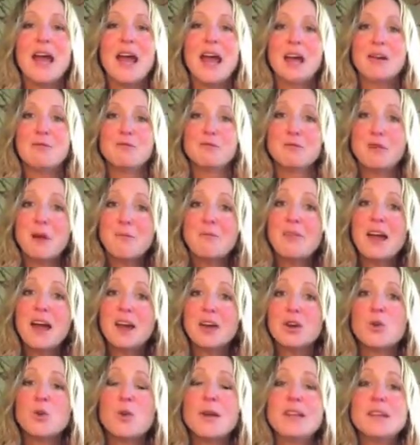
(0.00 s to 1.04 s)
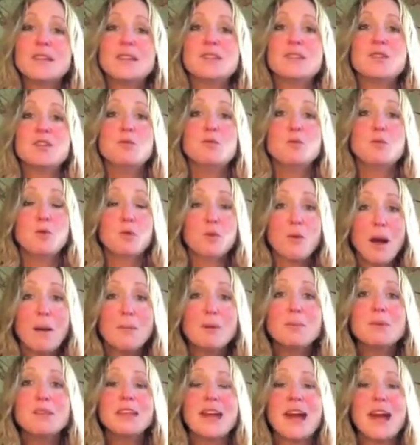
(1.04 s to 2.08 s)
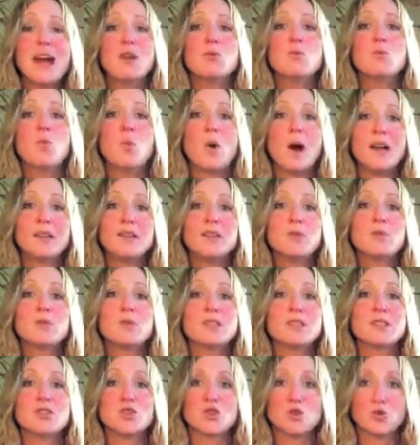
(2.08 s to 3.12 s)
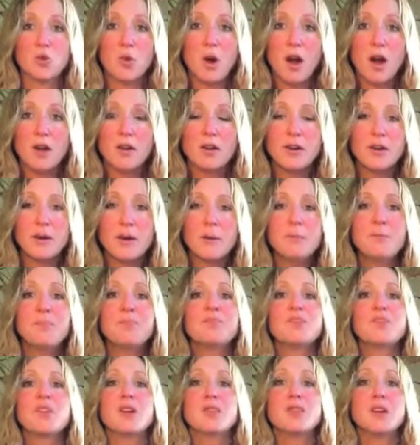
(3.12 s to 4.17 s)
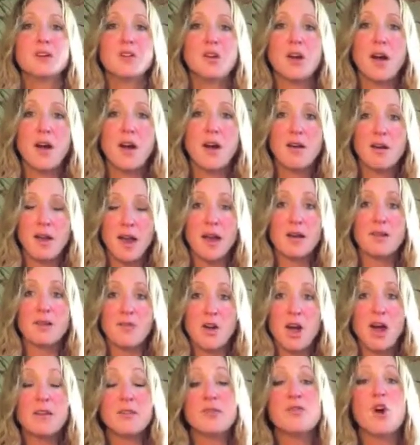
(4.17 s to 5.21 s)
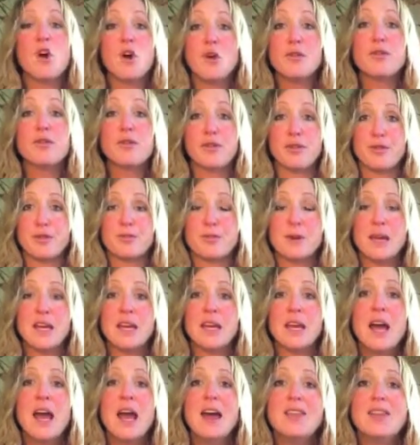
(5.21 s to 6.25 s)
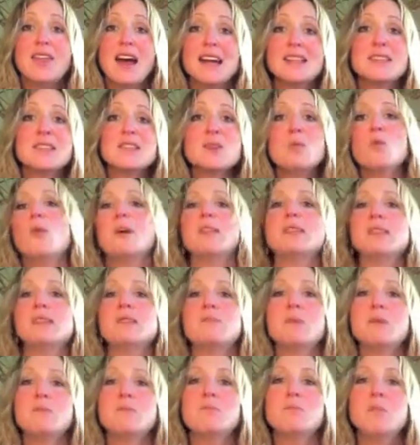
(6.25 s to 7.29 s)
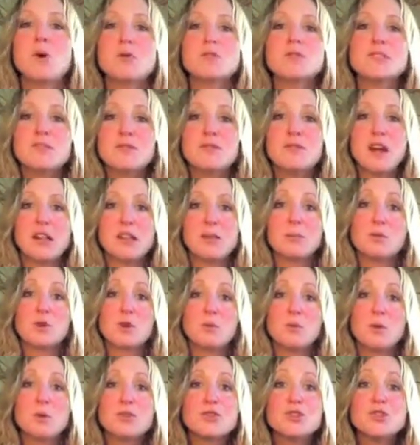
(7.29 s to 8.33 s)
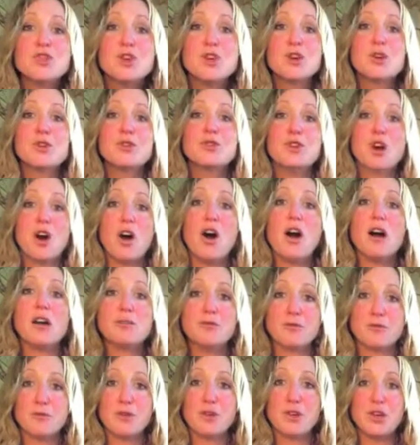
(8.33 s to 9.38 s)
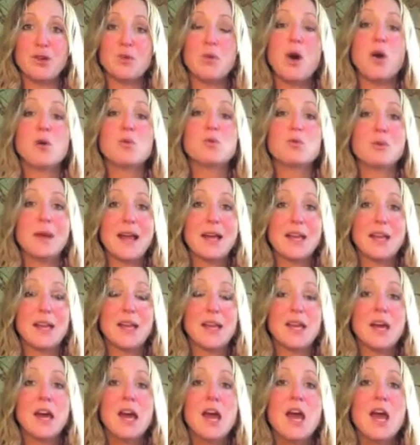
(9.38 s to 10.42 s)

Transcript: And from that quiz, you probably had one that was stronger than out of all the 3. That's the one that's been most developed or most turned on for you already.